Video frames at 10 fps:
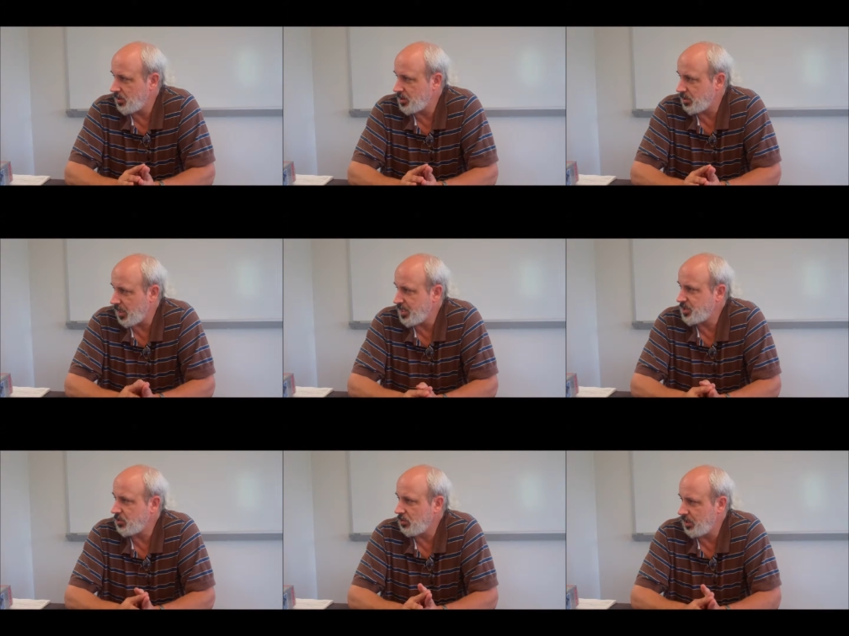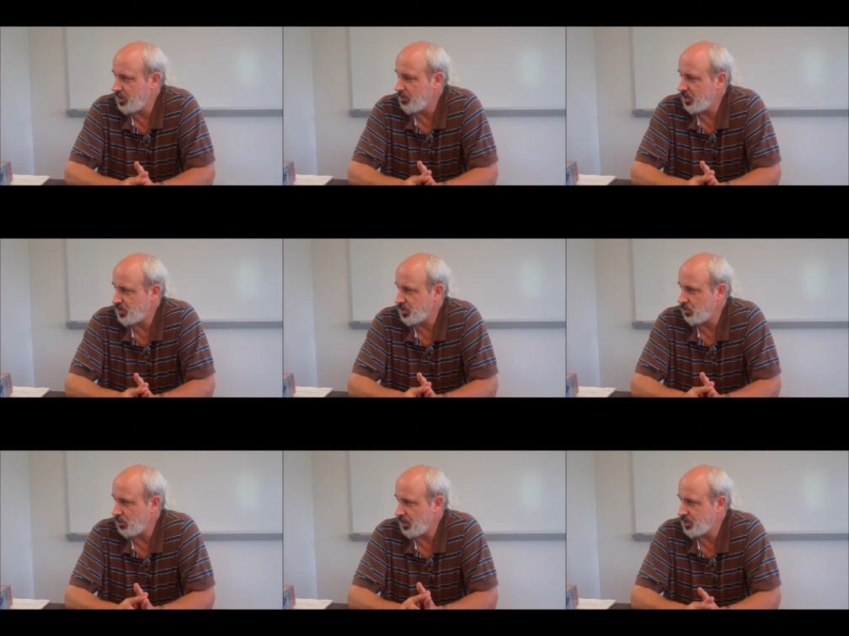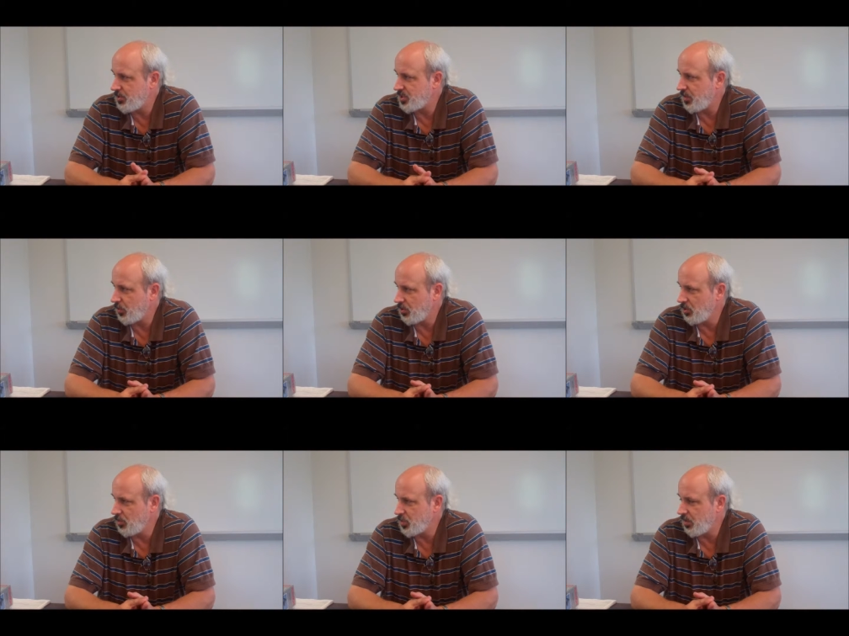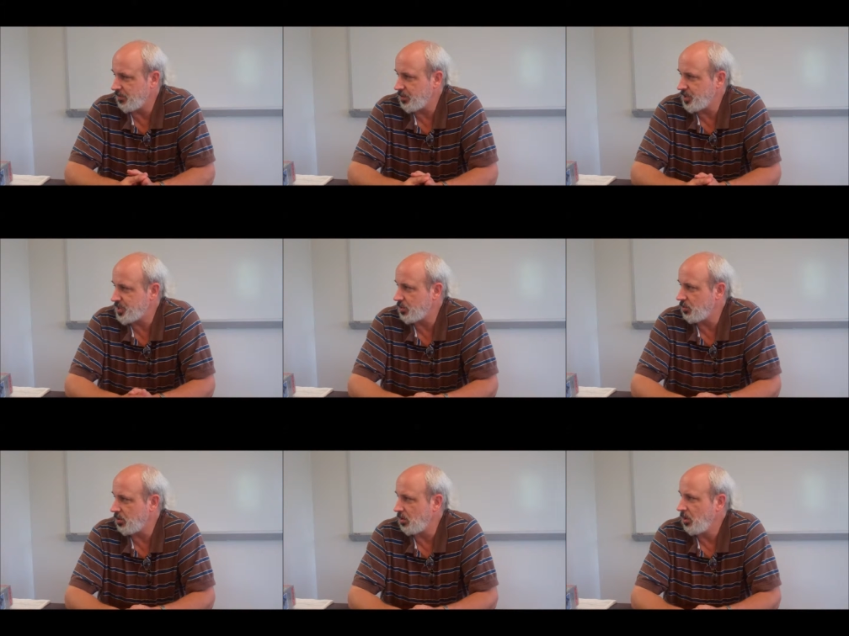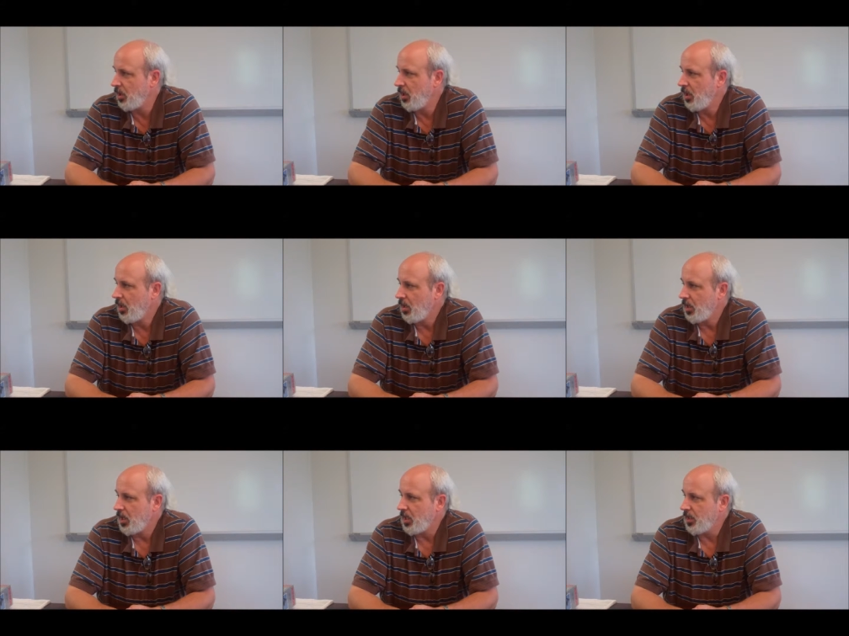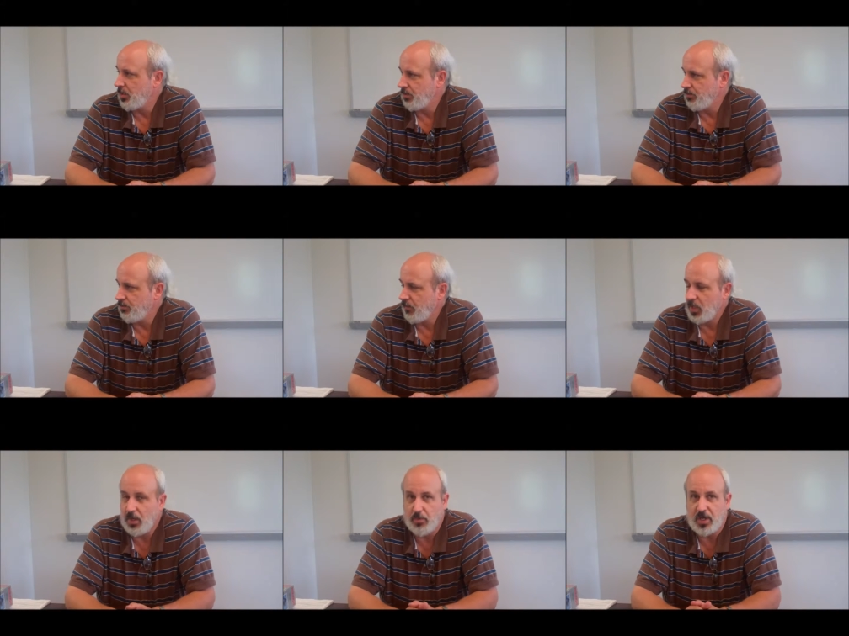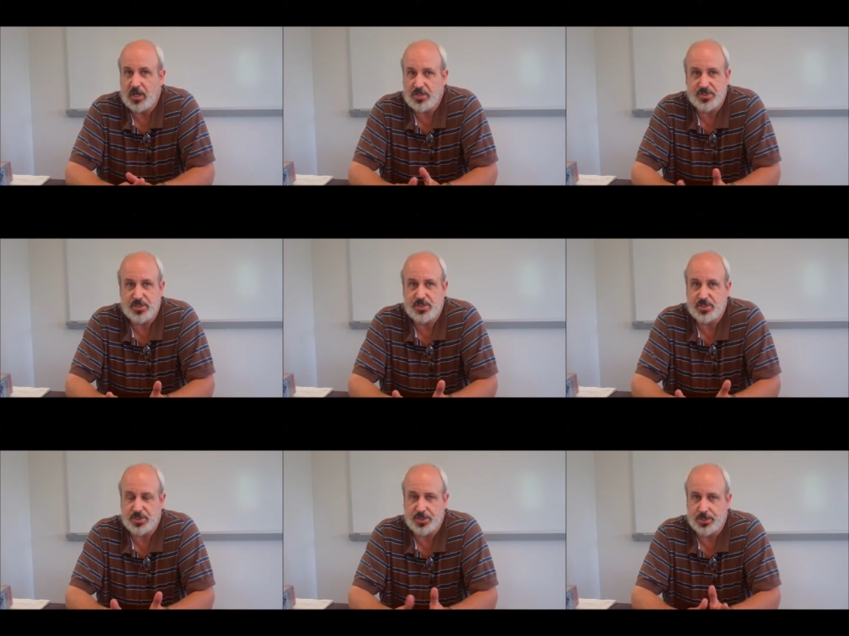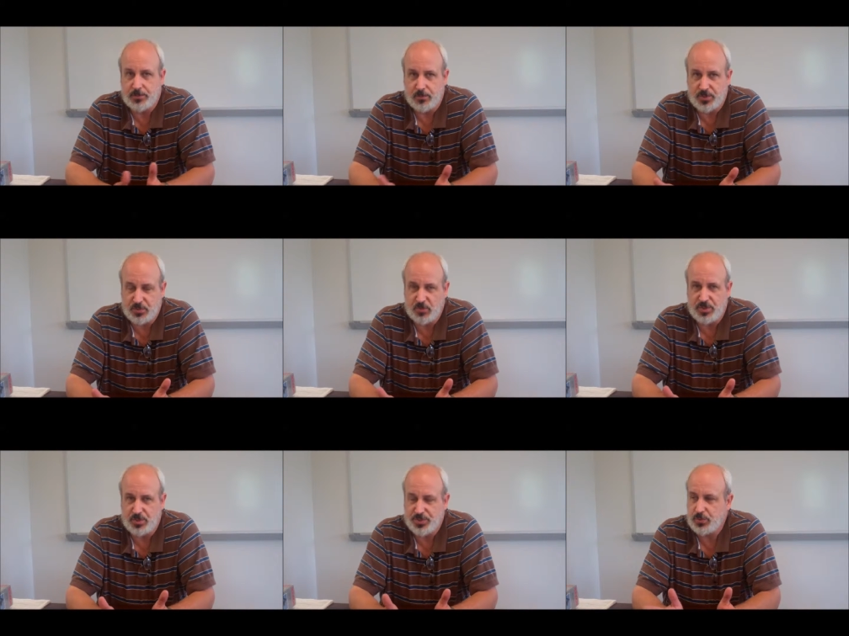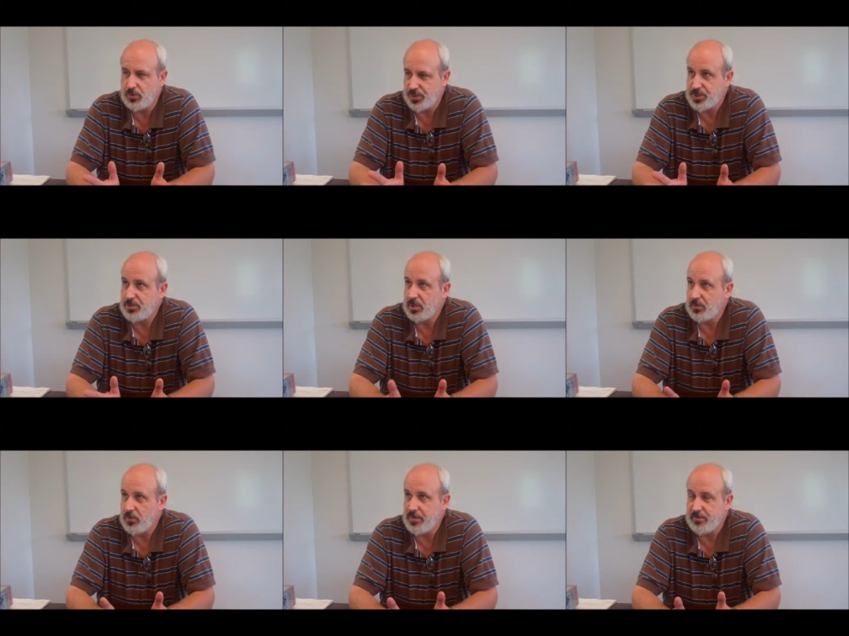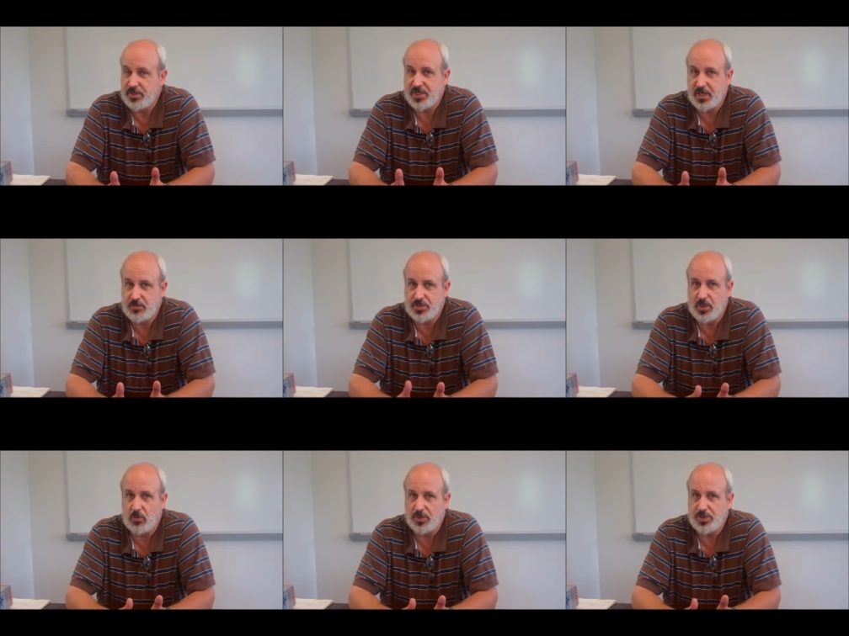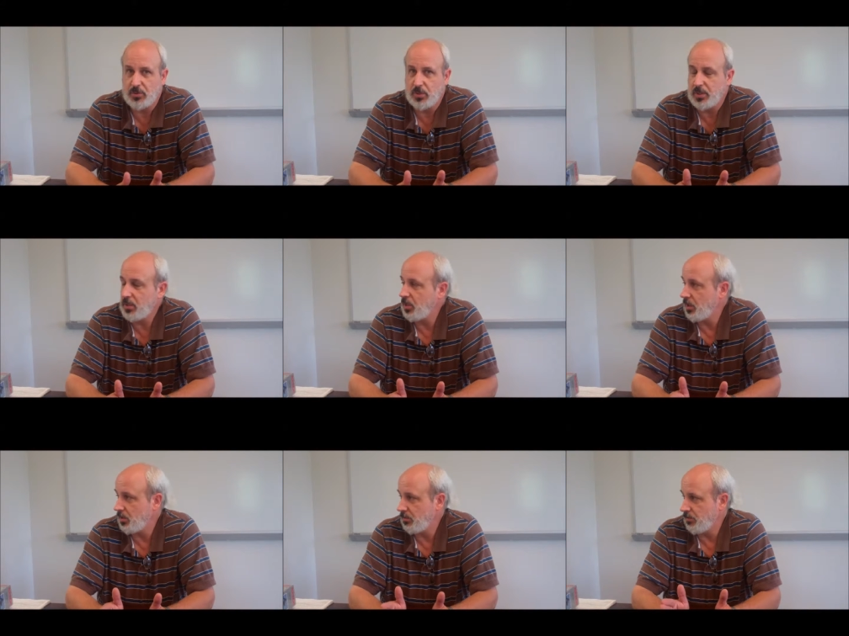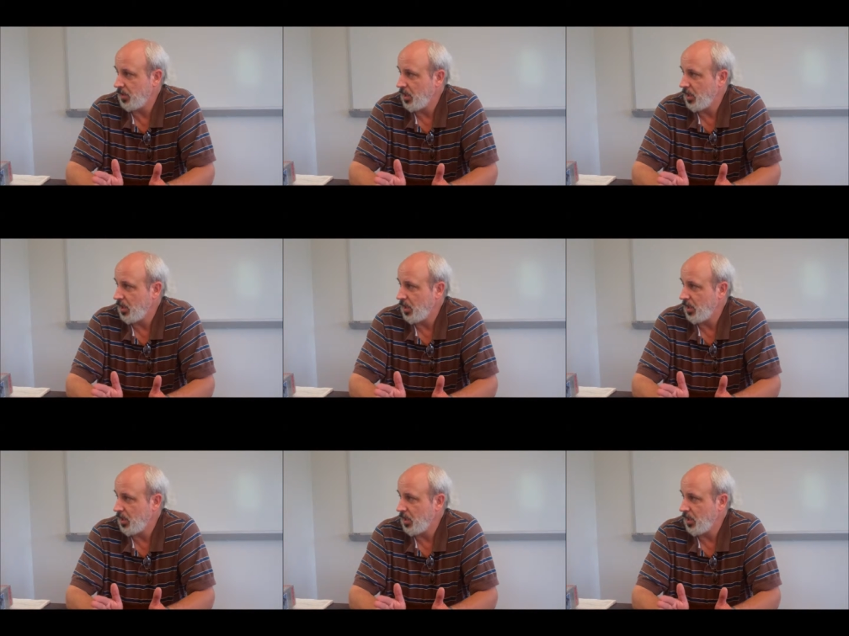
to the high school and the middle school on two separate loops, one for each school. Um, and because this is a, it's a regional school district with three towns going to it, um,